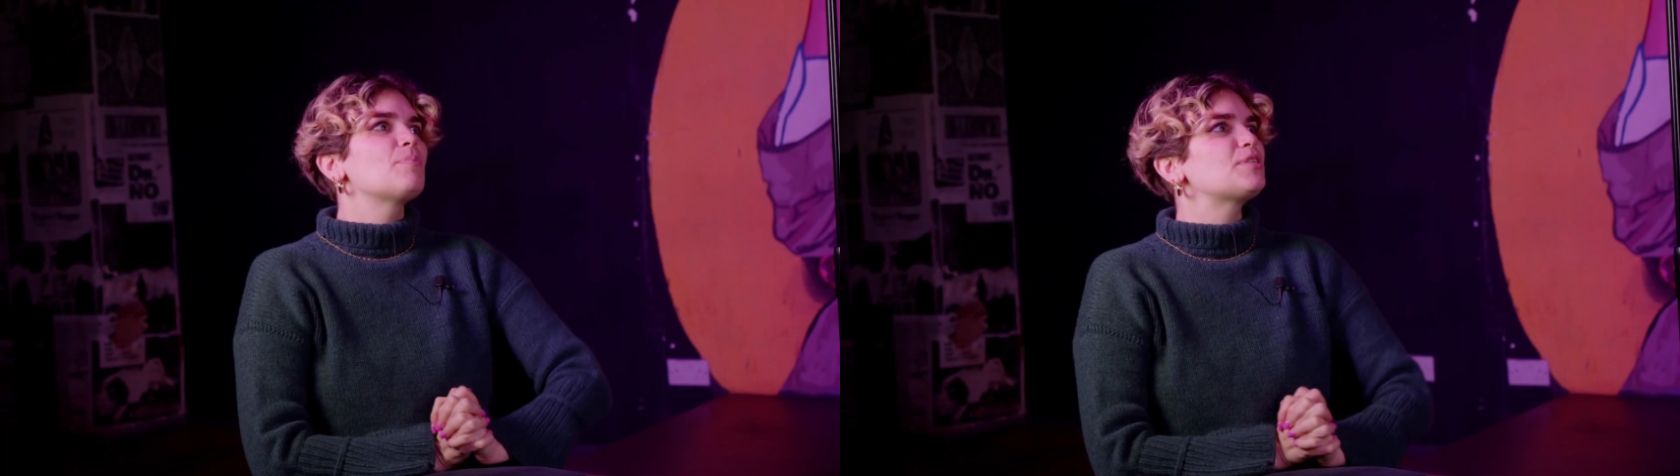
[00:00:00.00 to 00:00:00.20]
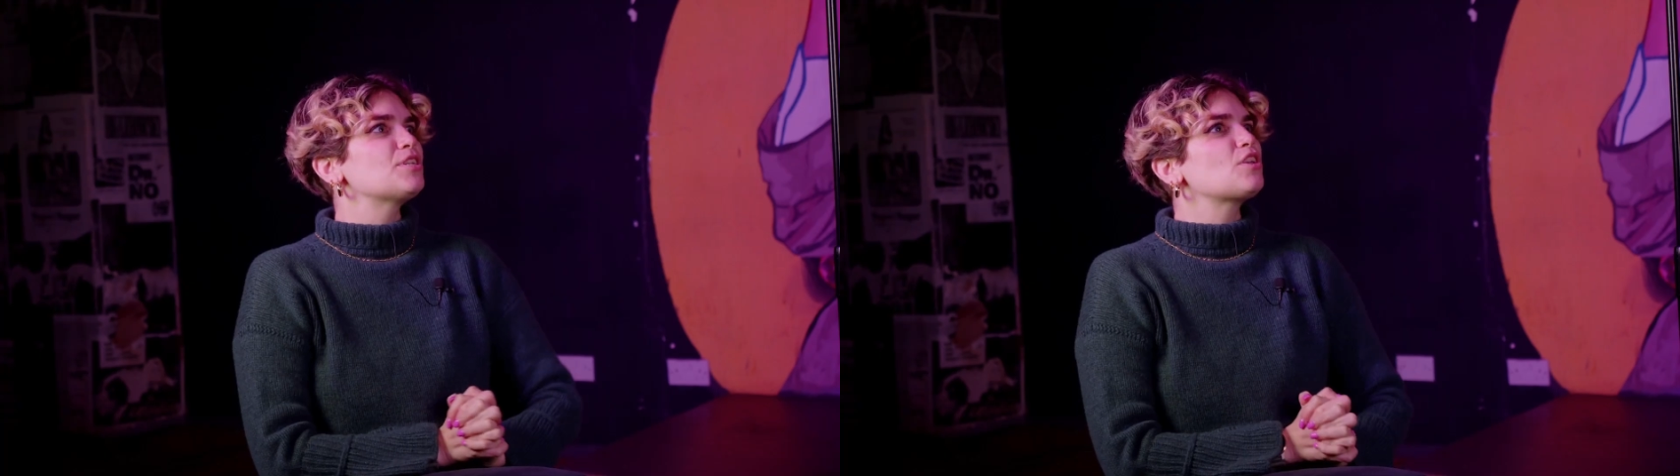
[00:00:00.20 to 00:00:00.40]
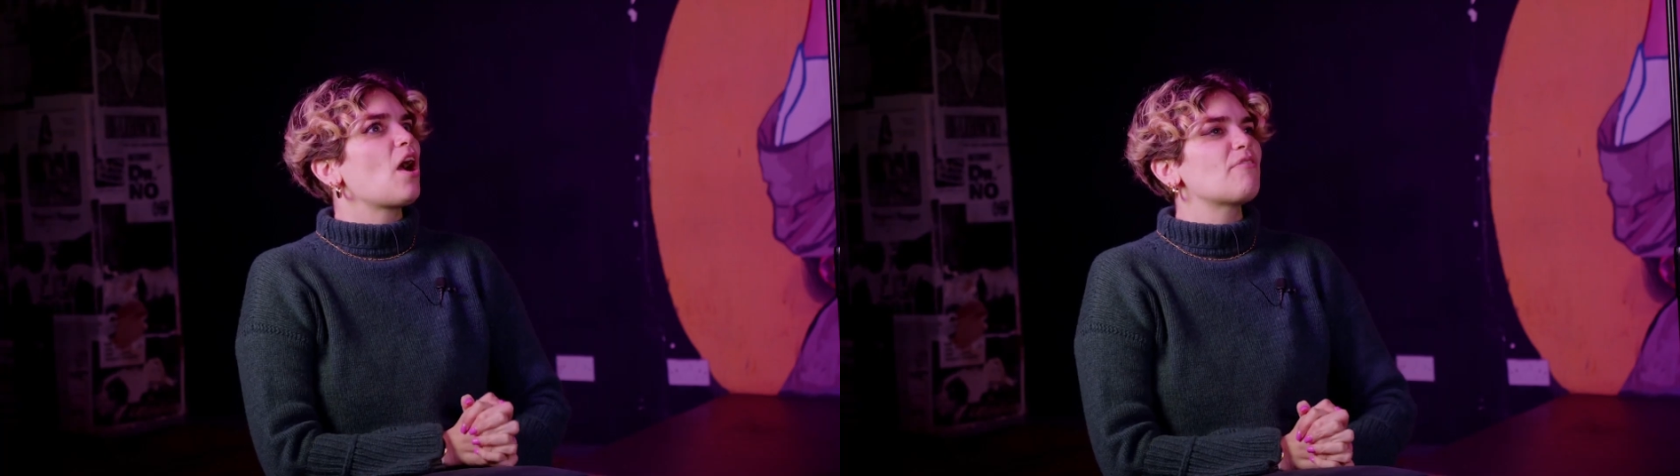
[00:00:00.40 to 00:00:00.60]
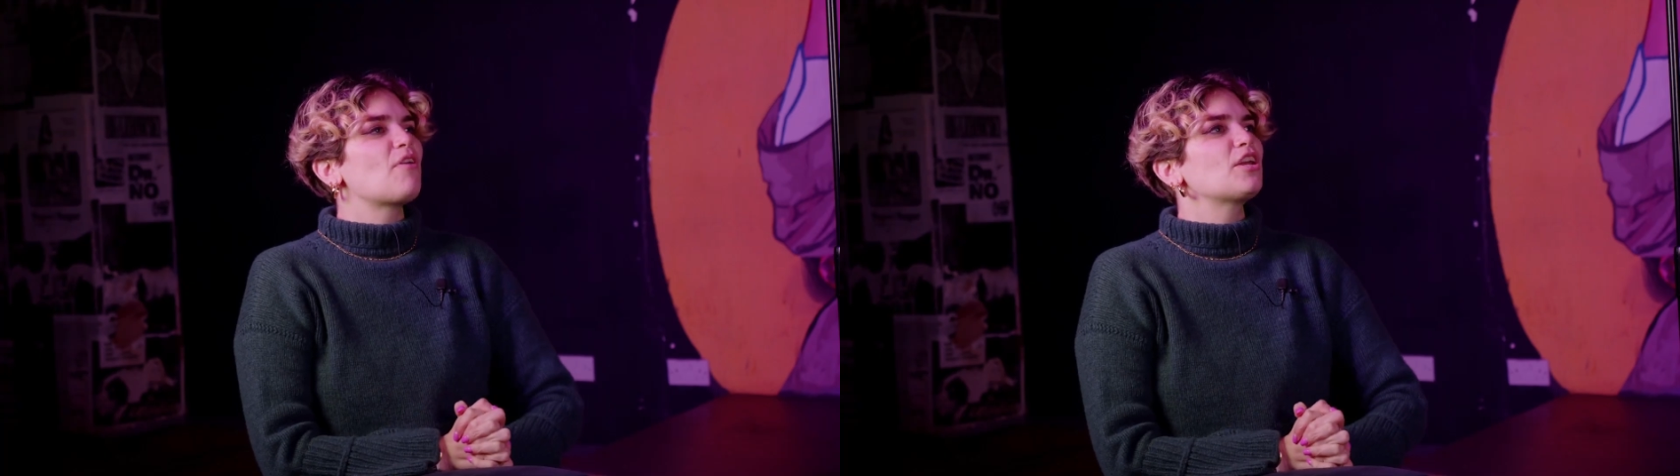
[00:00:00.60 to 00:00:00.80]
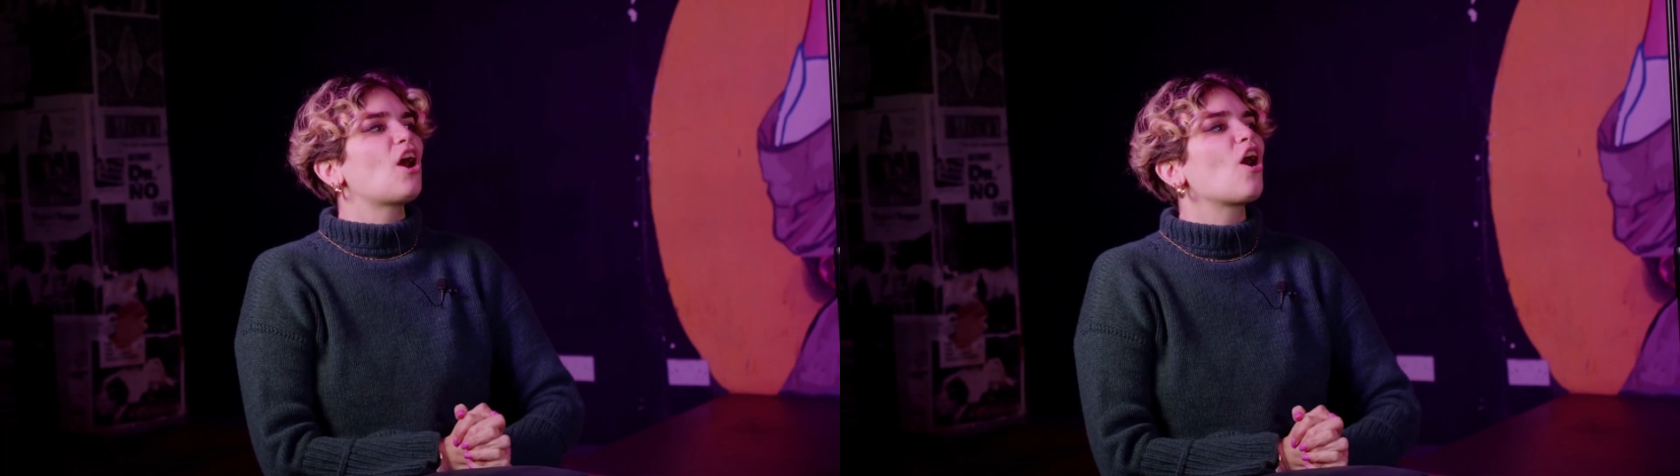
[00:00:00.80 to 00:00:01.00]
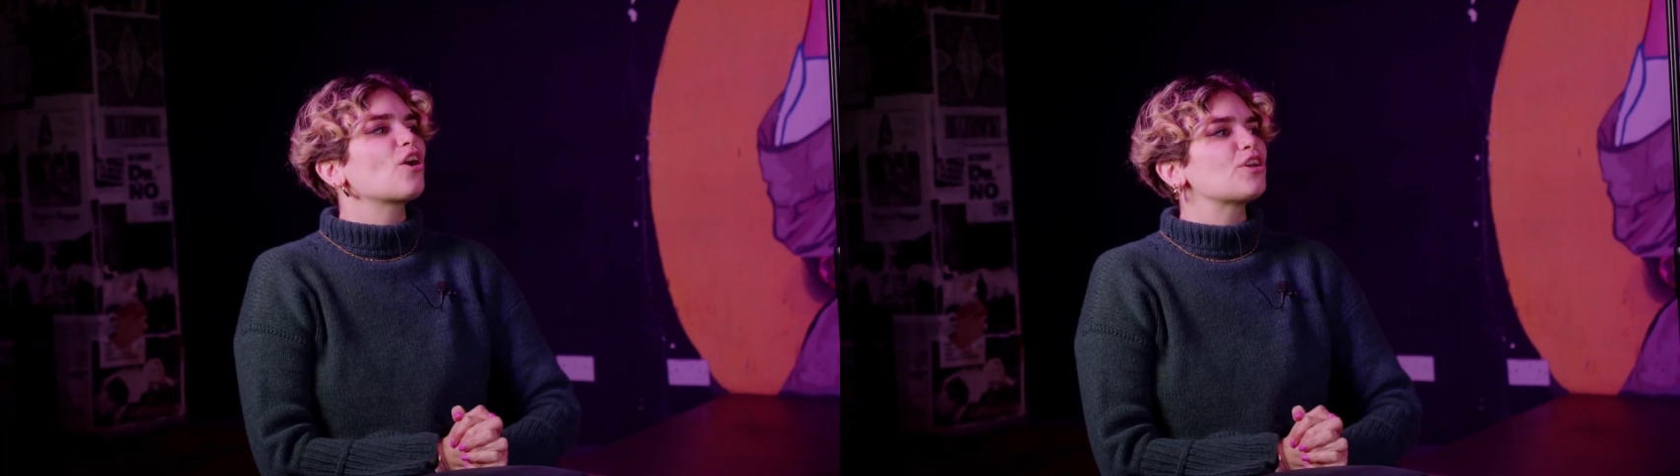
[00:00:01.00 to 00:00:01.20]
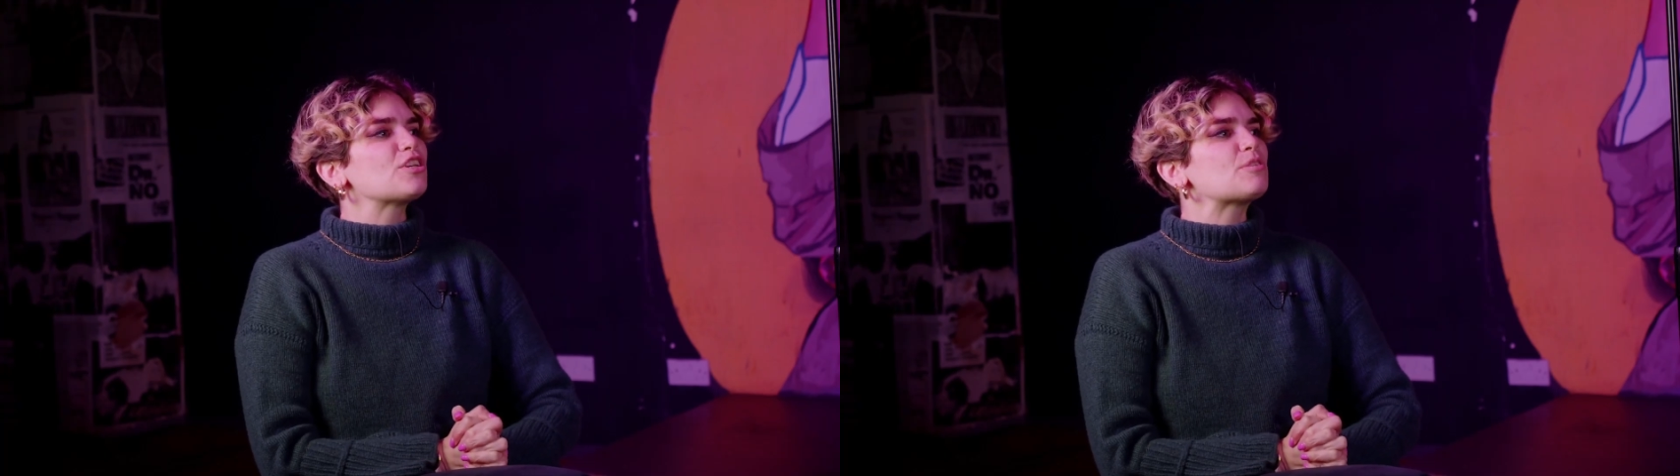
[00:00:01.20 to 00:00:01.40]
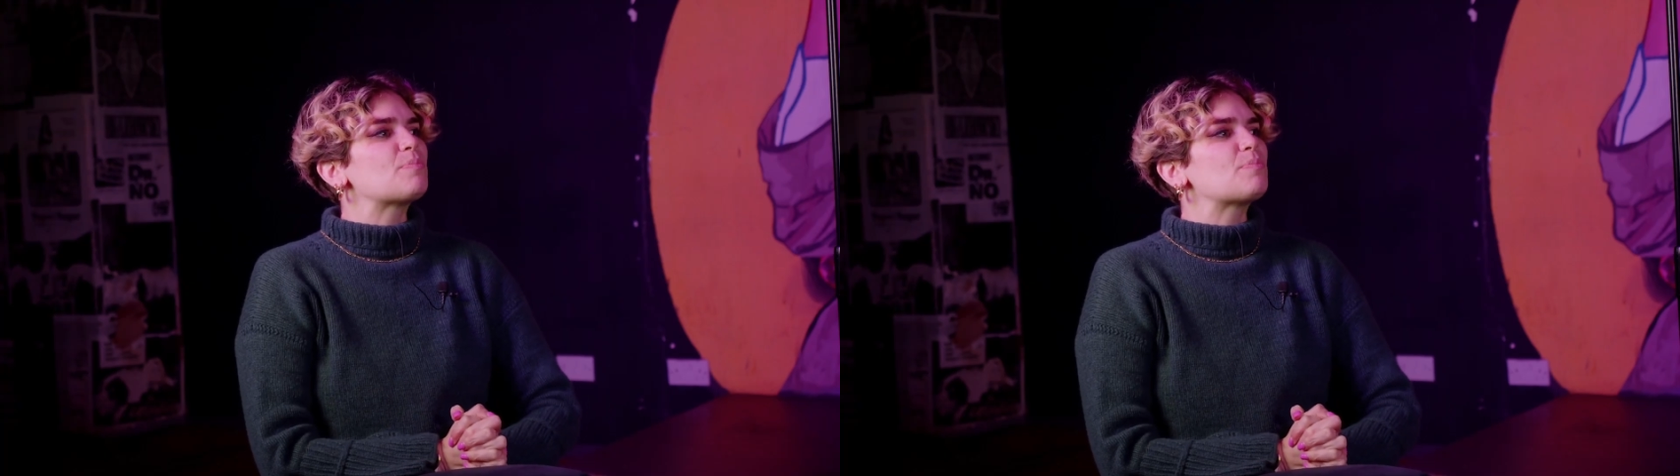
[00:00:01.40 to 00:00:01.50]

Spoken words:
pitches I find hardest